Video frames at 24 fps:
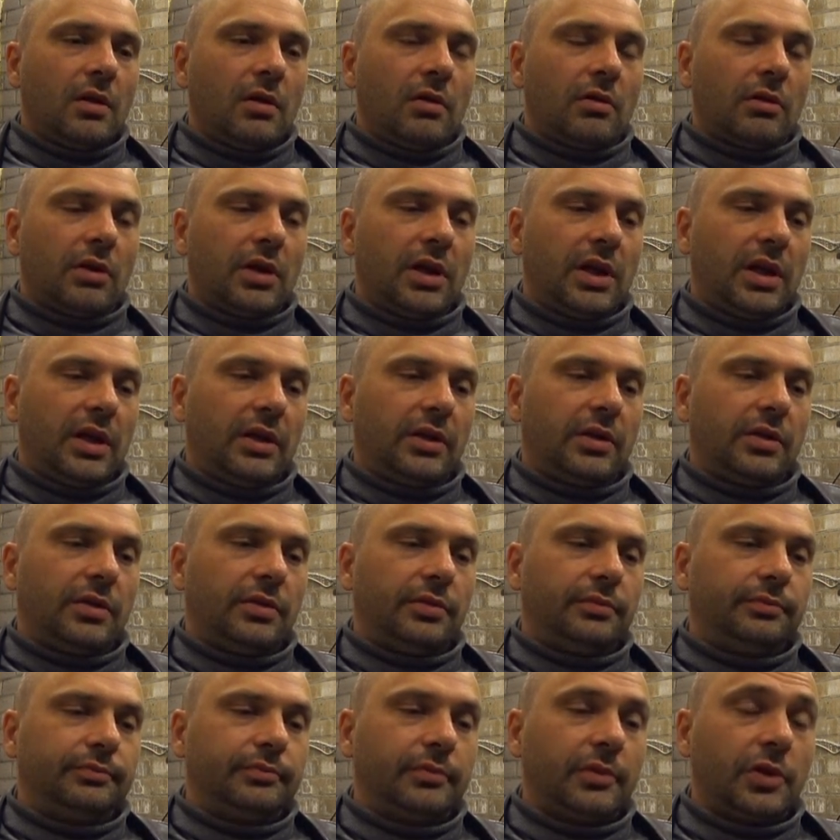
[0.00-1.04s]
Alright,
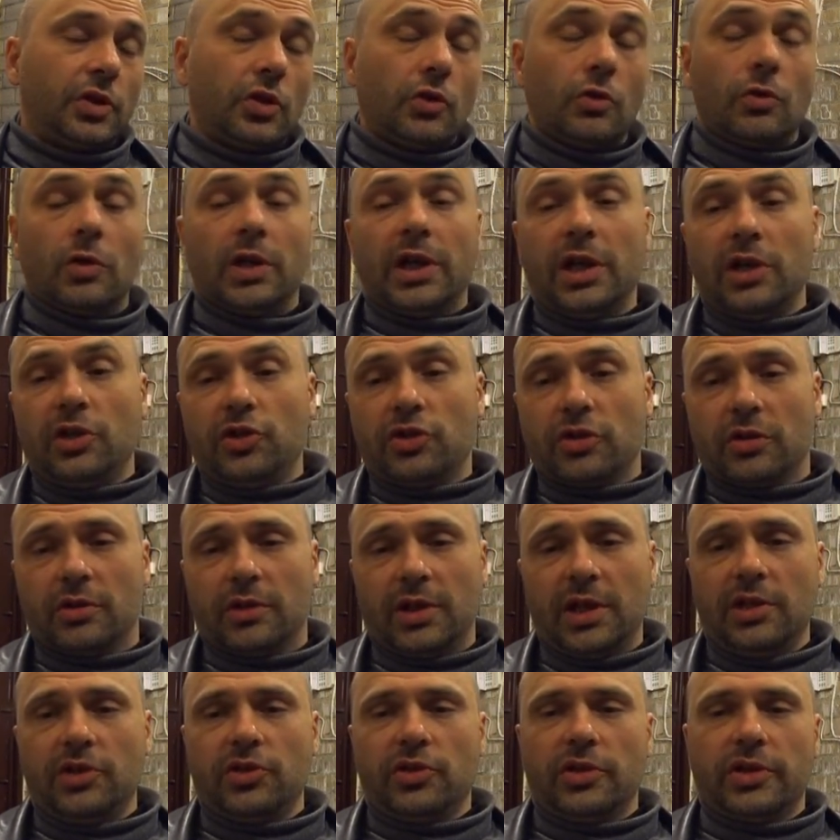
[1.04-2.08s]
so
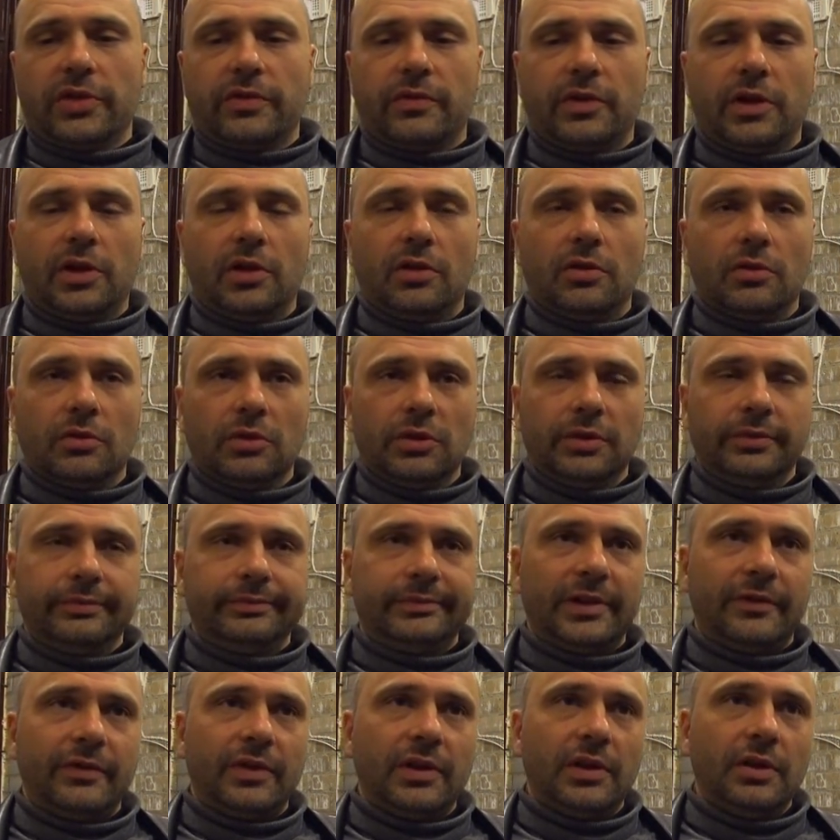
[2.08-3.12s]
engine is very good,
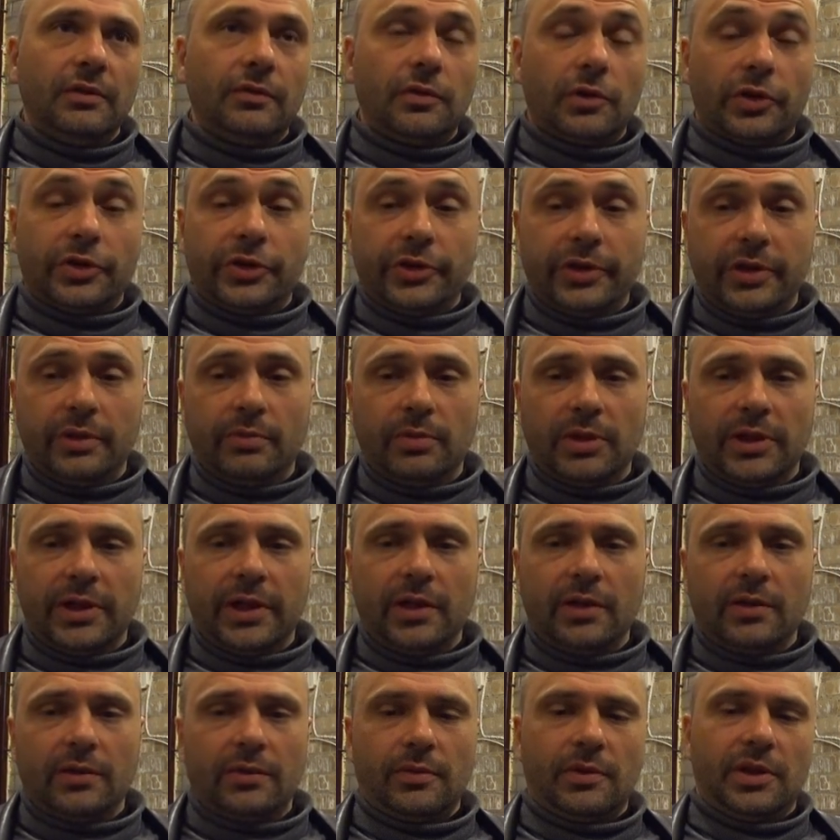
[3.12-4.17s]
I think, for street
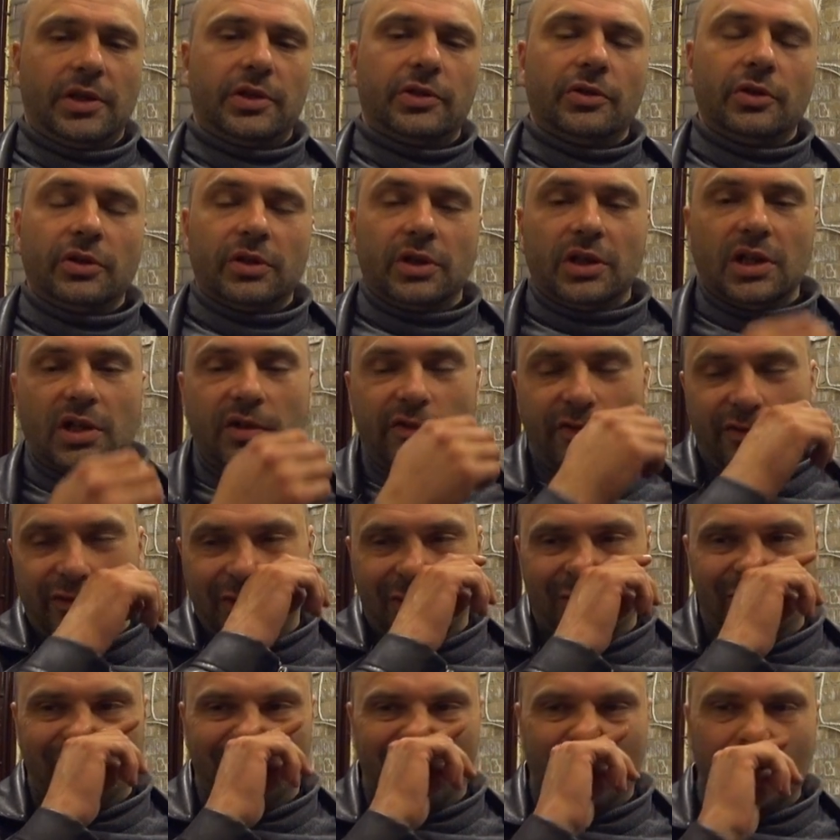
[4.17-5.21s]
bike. It's not enough
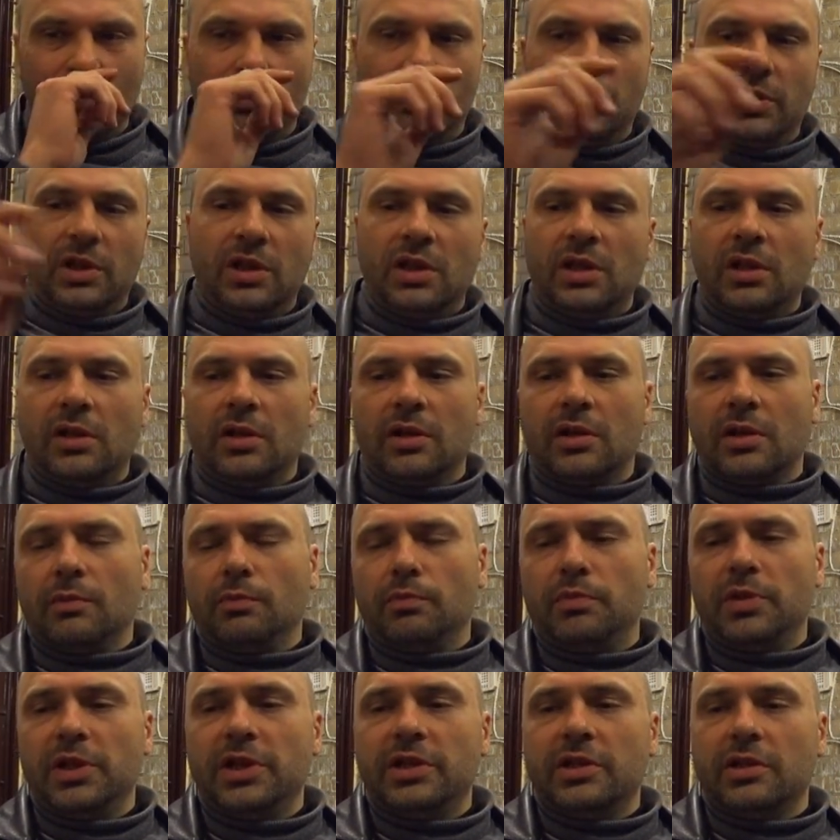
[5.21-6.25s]
to be
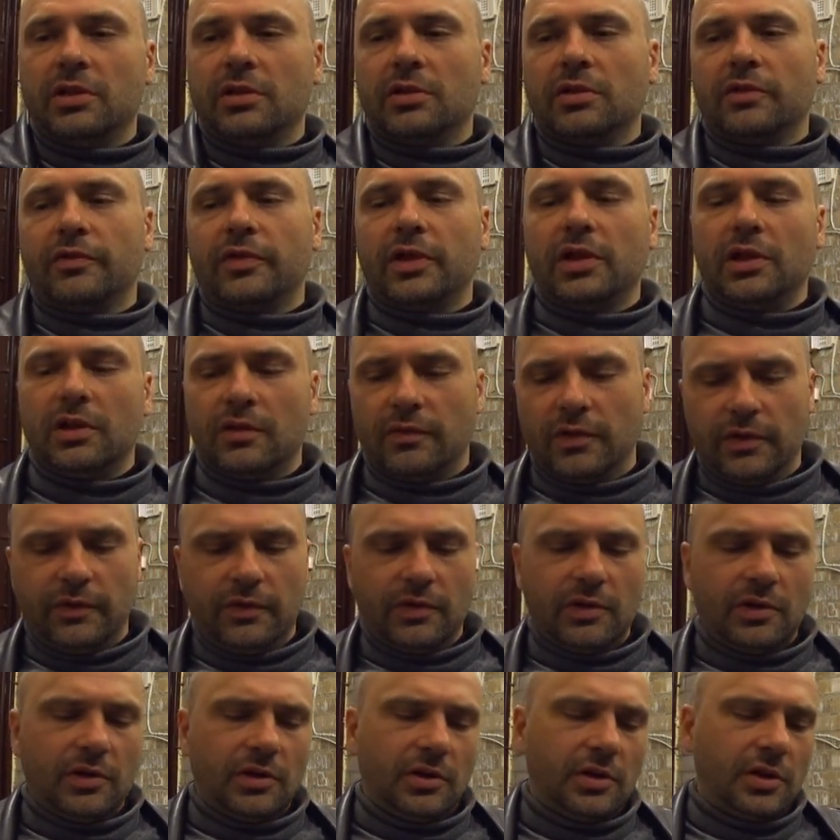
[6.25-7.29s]
competing, I think, with
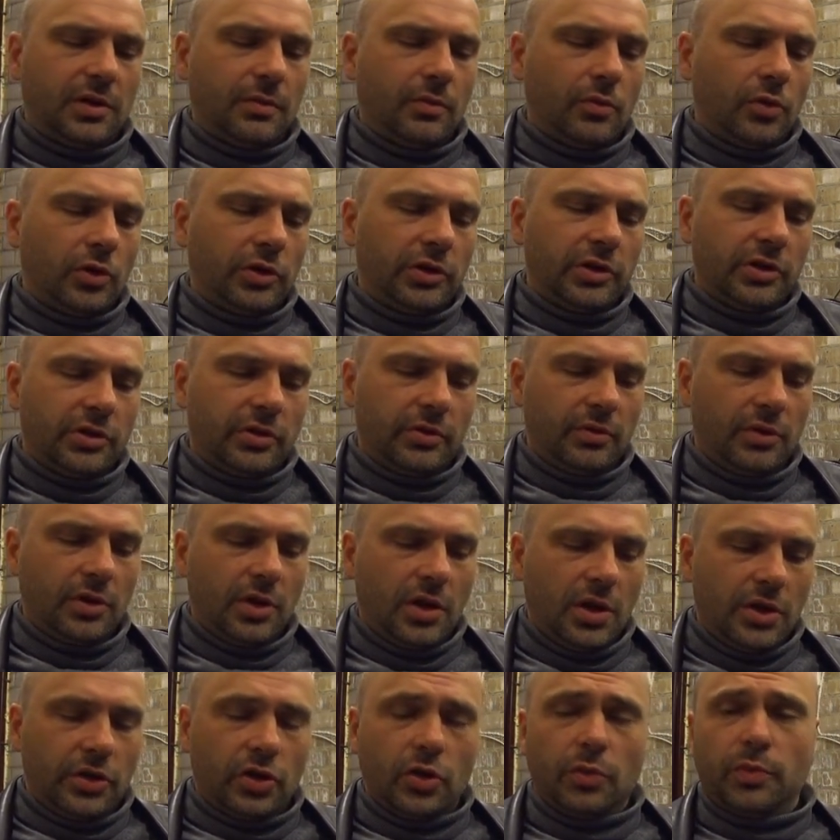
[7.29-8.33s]
modern
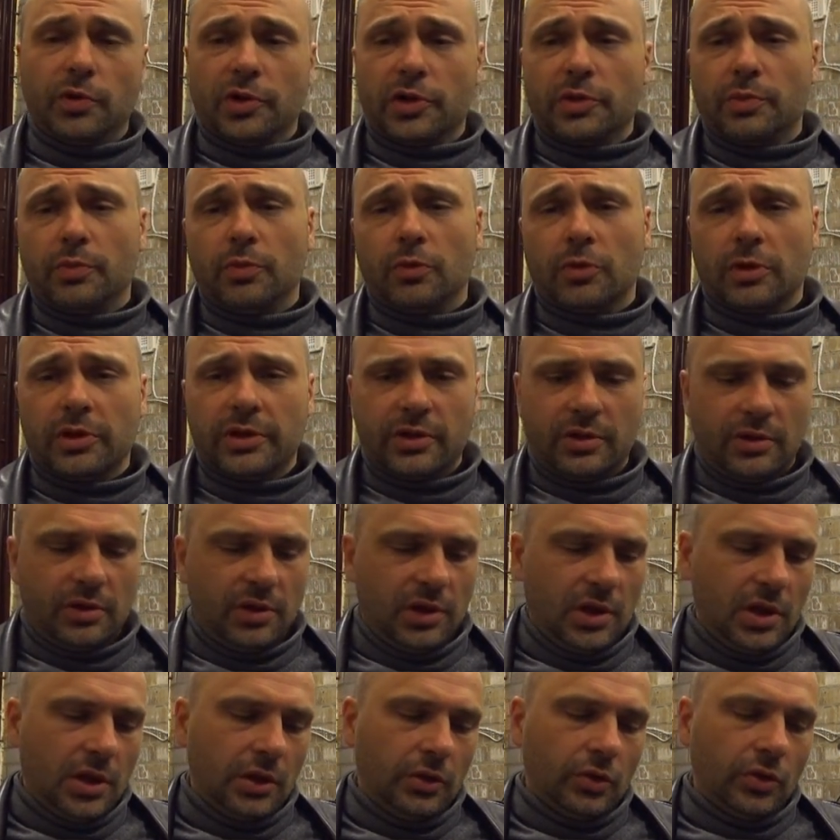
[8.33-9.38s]
super sports,
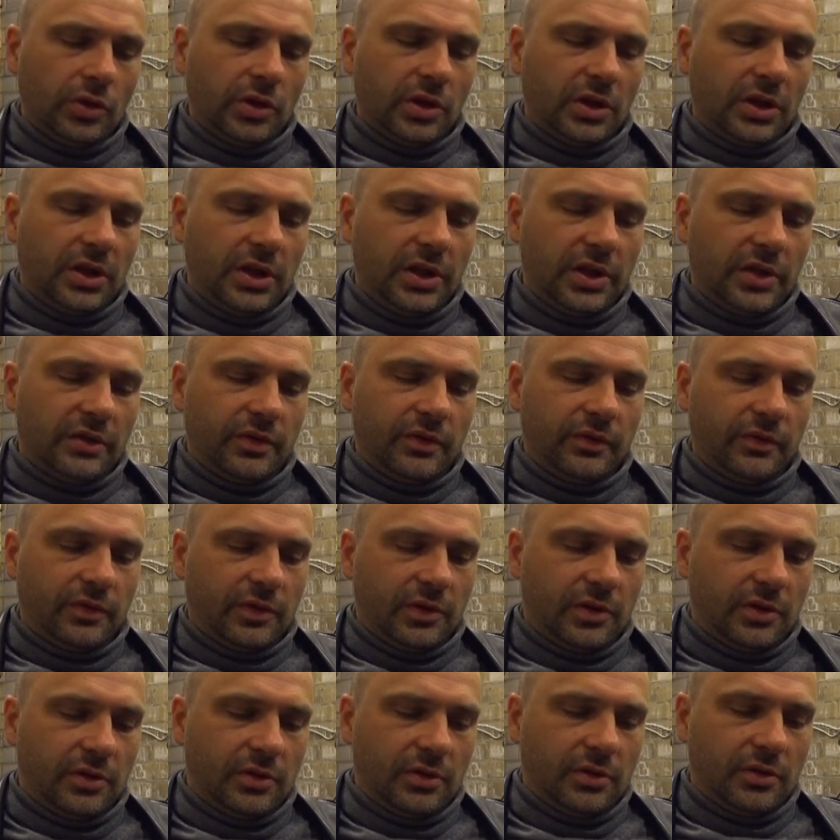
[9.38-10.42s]
not at least with
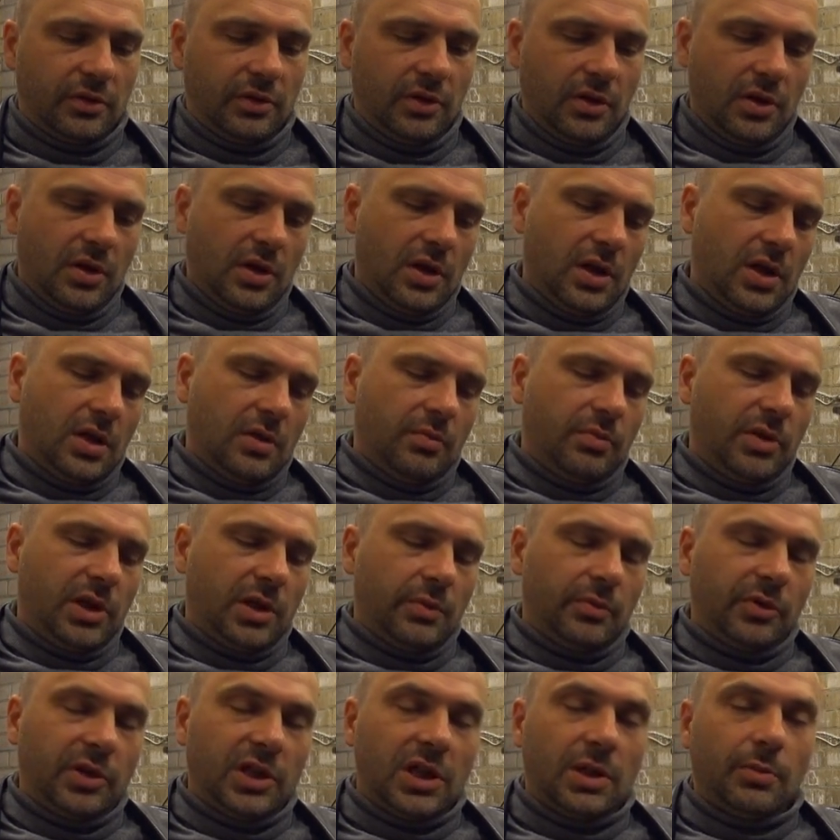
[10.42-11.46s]

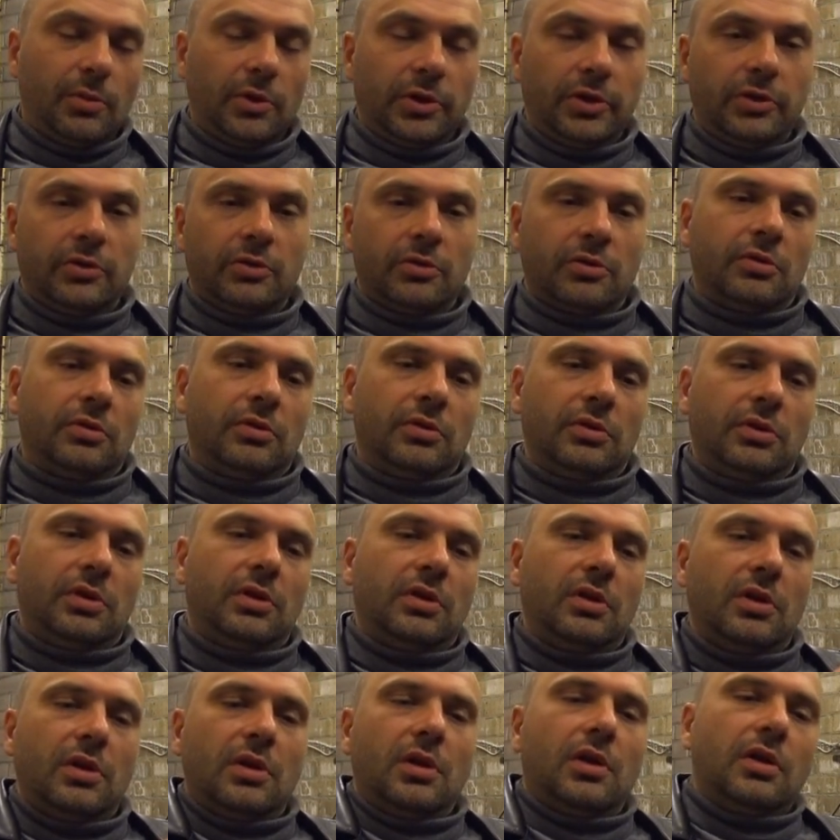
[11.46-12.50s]
BMW
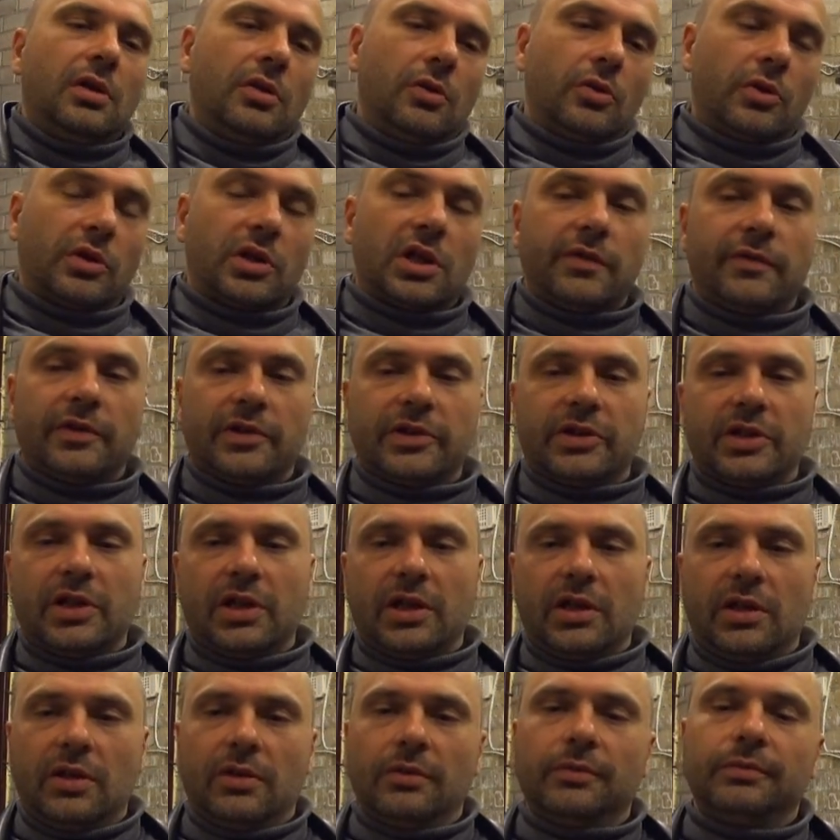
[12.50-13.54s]
or
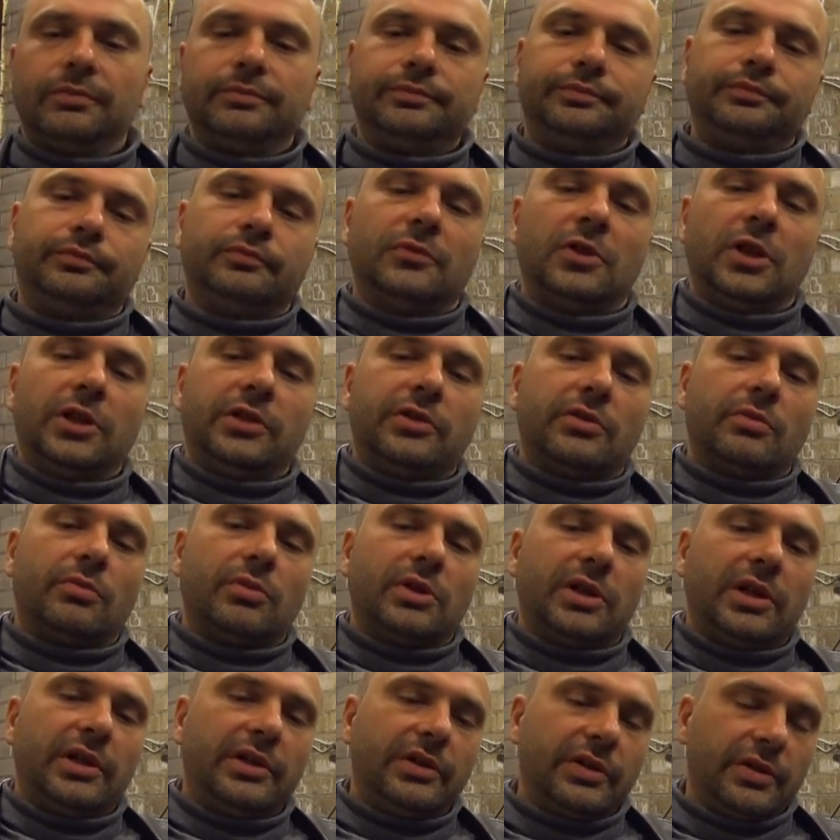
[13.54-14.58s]
Kawasaki liter
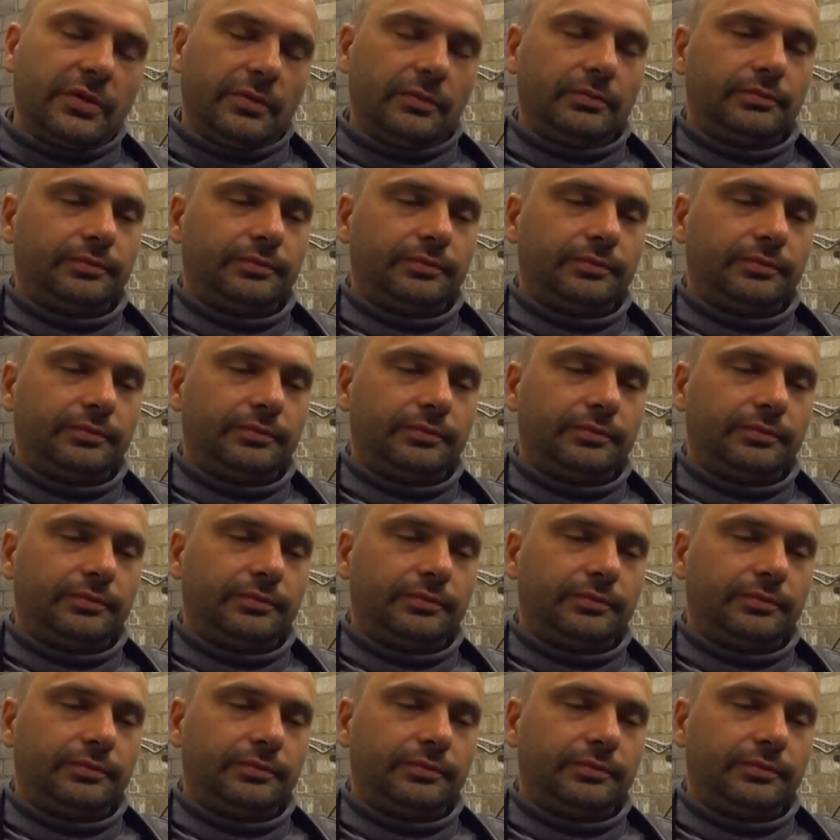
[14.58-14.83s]
bikes.